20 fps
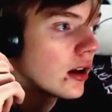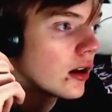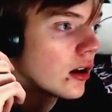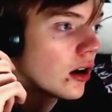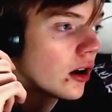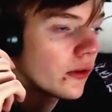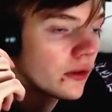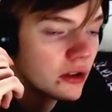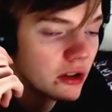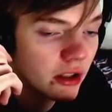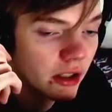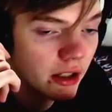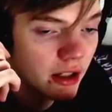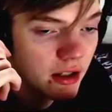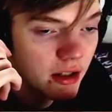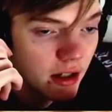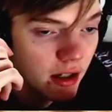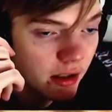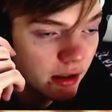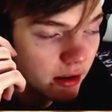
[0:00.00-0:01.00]
Obviously, like I
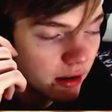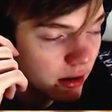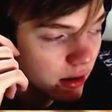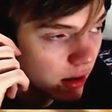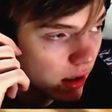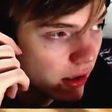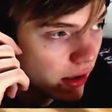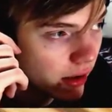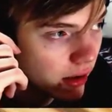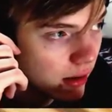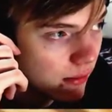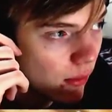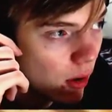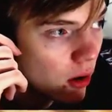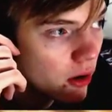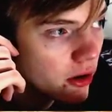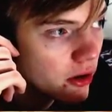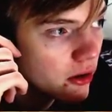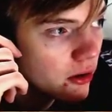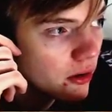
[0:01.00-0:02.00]
said, I think the more
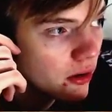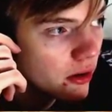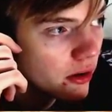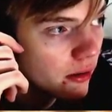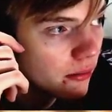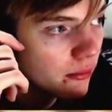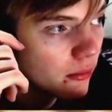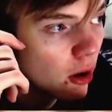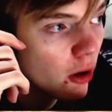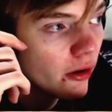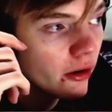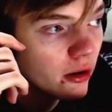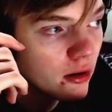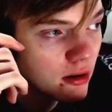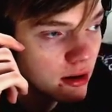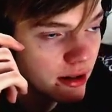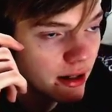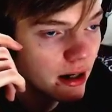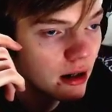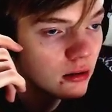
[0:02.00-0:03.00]
you do it, the more it
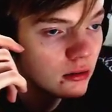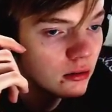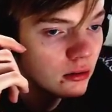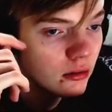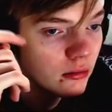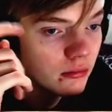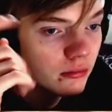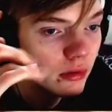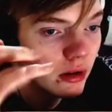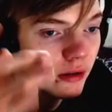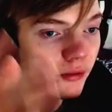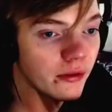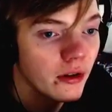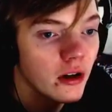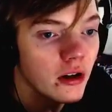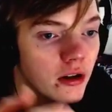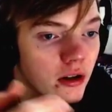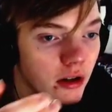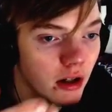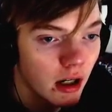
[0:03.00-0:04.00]
goes down. But the
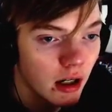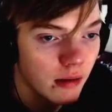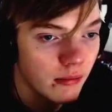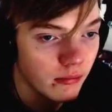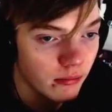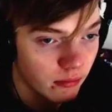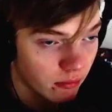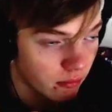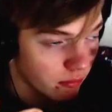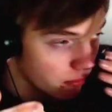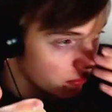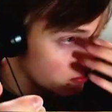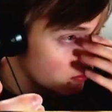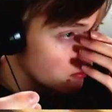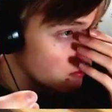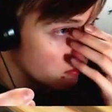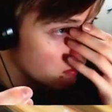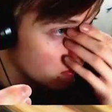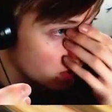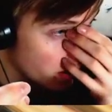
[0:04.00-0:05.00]
first time,
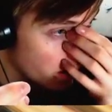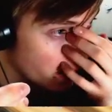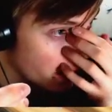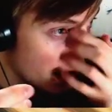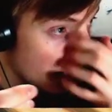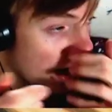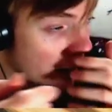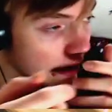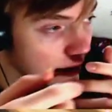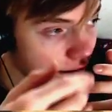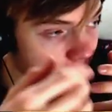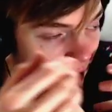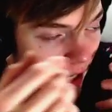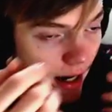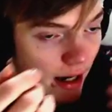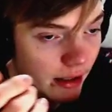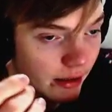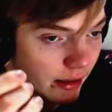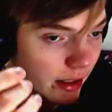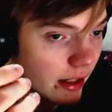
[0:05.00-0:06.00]
like, that I
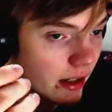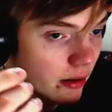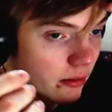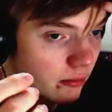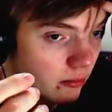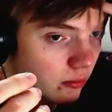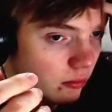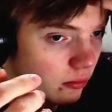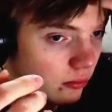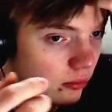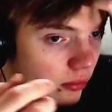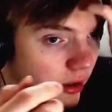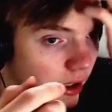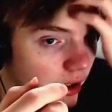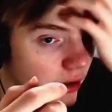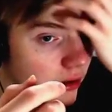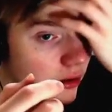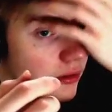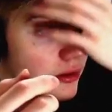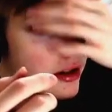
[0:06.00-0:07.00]
sat and let it
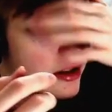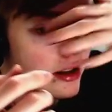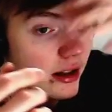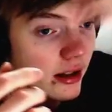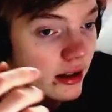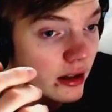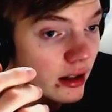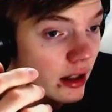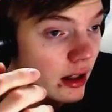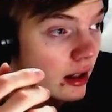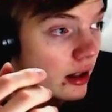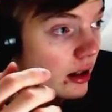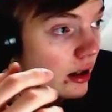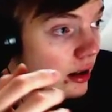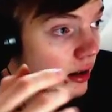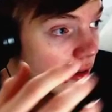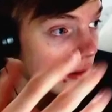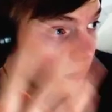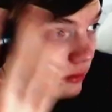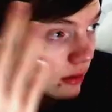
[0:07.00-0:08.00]
kind of do its thing,
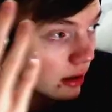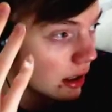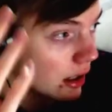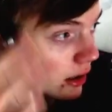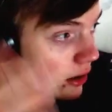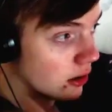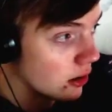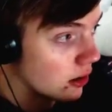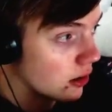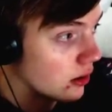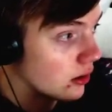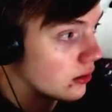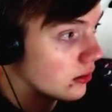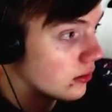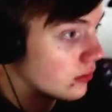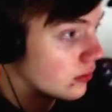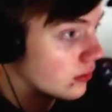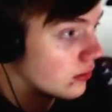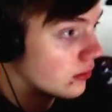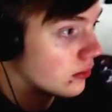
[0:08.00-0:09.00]
I got
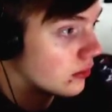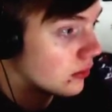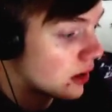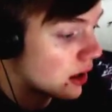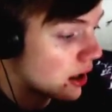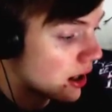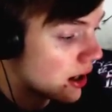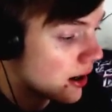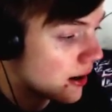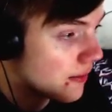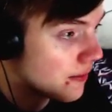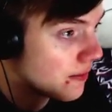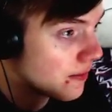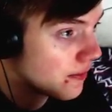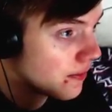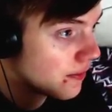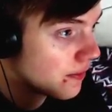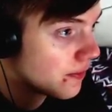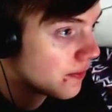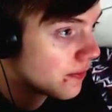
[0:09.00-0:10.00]

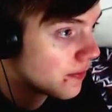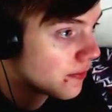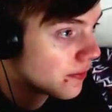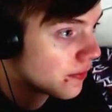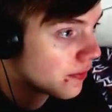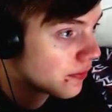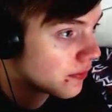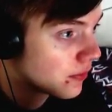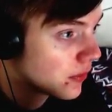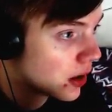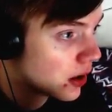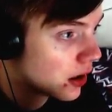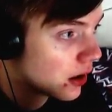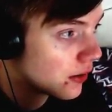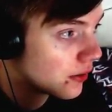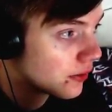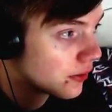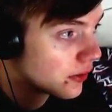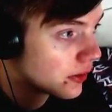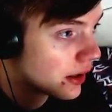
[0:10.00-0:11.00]
enough.
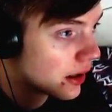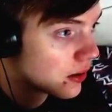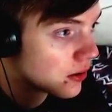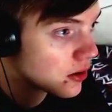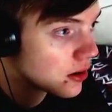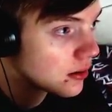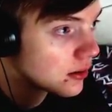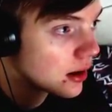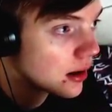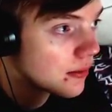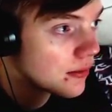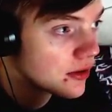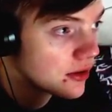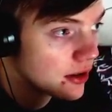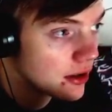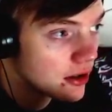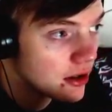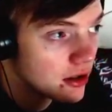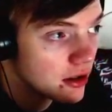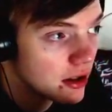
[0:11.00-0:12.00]
Now sometimes
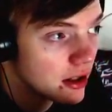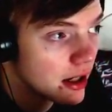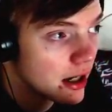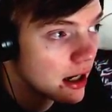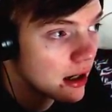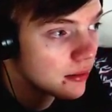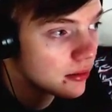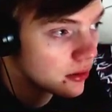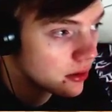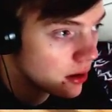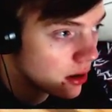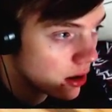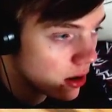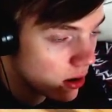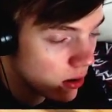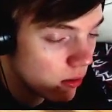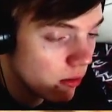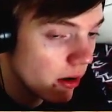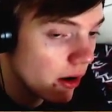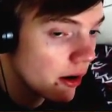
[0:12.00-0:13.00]
this is gonna happen
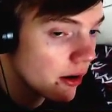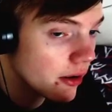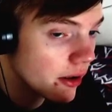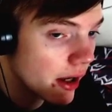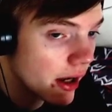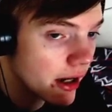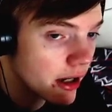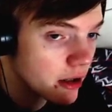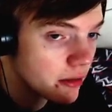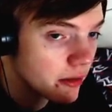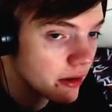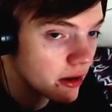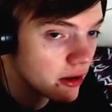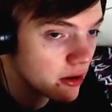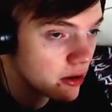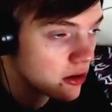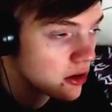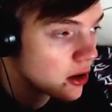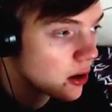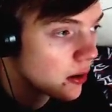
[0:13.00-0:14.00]
where the XP
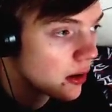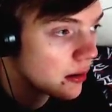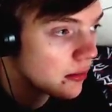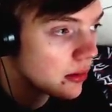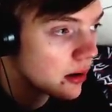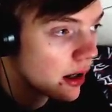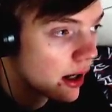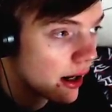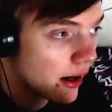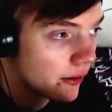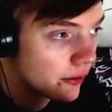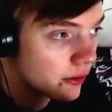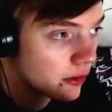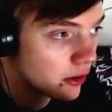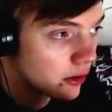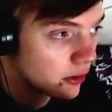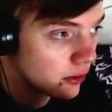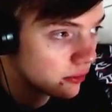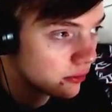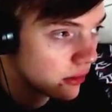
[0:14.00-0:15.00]
doesn't show up
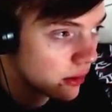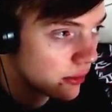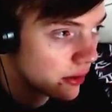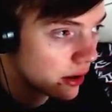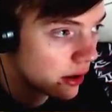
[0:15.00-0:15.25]
after maybe a